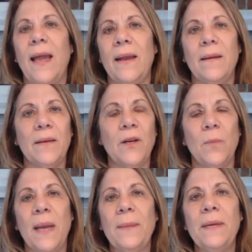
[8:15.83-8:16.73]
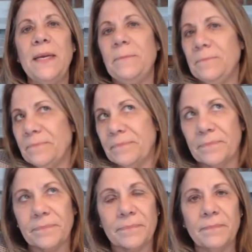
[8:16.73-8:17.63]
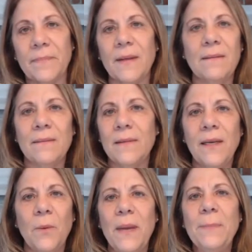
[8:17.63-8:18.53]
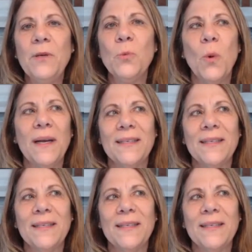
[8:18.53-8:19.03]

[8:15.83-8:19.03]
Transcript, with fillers: And, you know, maybe you know maybe you